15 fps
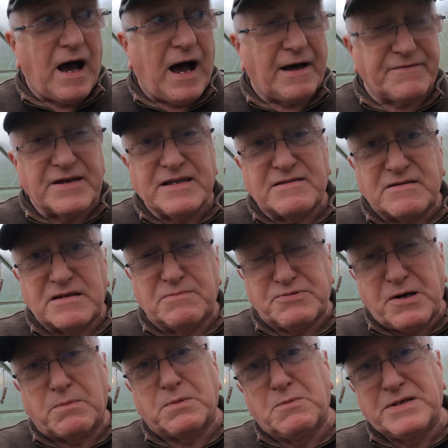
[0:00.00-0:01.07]
I think the
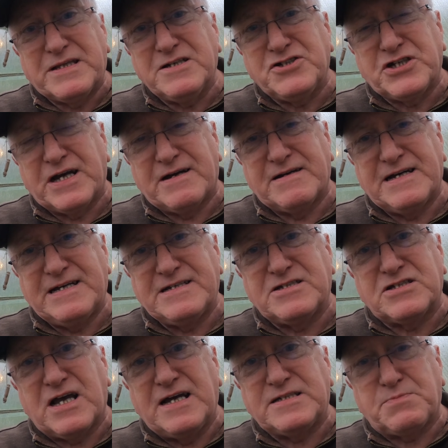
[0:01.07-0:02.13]
problem with this year
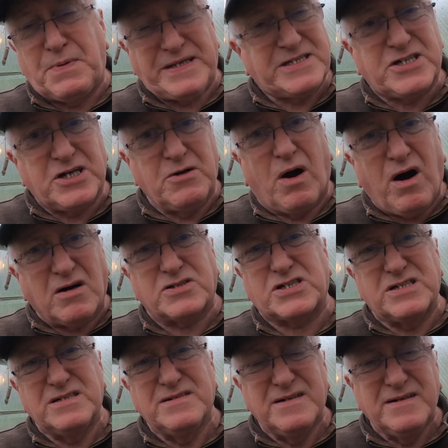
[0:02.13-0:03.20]
is it's been too
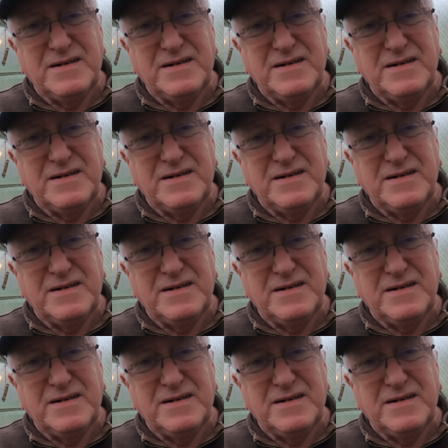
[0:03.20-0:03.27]
hot.